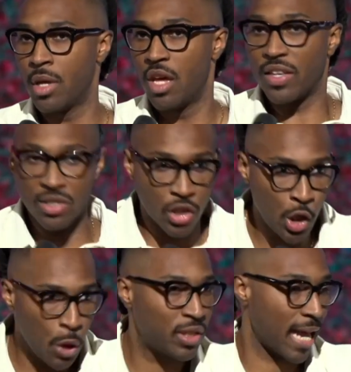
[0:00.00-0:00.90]
This is the
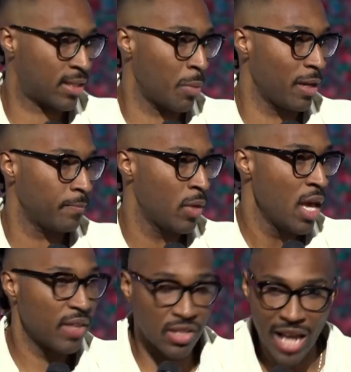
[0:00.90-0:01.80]
New Testament.
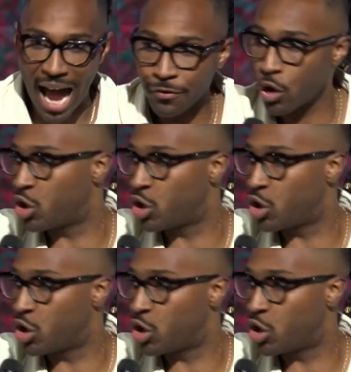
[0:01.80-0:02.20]
This is after